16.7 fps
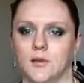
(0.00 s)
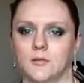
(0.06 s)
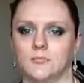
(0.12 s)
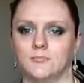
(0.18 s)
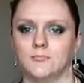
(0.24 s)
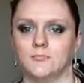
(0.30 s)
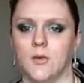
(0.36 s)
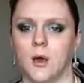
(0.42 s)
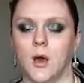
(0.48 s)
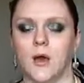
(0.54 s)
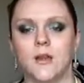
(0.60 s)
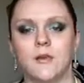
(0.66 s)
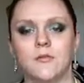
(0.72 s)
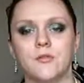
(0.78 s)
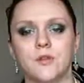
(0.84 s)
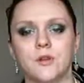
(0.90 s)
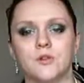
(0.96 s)

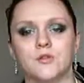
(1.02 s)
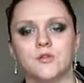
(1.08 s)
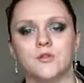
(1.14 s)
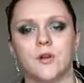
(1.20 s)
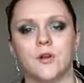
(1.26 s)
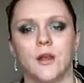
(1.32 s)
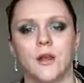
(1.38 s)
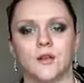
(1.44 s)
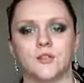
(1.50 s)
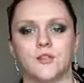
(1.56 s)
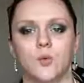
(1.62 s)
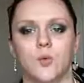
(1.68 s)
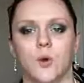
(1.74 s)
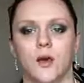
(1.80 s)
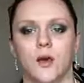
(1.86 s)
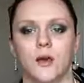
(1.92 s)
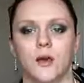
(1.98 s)
I never used to really
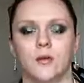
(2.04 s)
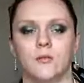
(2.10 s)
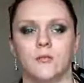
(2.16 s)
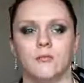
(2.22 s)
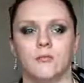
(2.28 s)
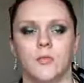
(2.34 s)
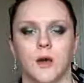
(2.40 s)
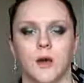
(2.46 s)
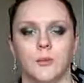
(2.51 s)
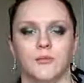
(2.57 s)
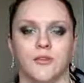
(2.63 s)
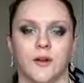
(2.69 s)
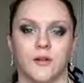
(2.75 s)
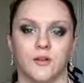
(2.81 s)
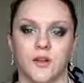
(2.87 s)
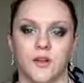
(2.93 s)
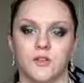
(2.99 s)
actually wear
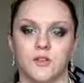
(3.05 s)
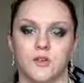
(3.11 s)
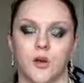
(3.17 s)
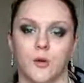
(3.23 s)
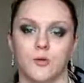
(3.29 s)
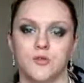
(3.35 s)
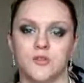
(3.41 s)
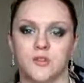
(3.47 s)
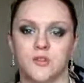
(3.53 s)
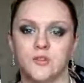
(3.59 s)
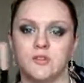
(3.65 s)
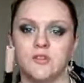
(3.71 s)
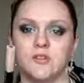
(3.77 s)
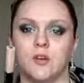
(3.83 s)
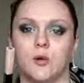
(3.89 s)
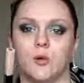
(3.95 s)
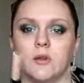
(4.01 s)
foundation. I would just
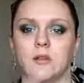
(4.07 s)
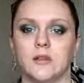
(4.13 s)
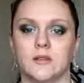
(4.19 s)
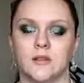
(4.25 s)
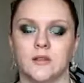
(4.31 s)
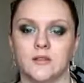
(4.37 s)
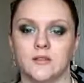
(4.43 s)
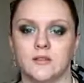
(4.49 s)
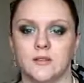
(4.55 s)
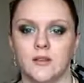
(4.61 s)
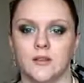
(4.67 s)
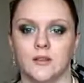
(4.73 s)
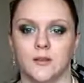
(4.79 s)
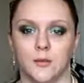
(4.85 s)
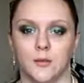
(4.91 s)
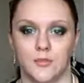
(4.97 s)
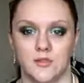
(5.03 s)
conceal what needed
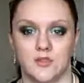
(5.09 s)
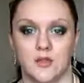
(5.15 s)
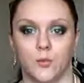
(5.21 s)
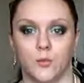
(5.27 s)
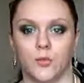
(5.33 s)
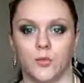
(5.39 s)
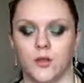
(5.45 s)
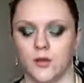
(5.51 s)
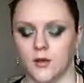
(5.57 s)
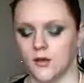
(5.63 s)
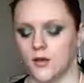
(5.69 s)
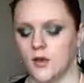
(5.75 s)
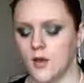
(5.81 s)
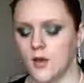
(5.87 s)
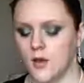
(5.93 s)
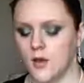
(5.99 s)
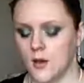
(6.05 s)
concealing and be done with it.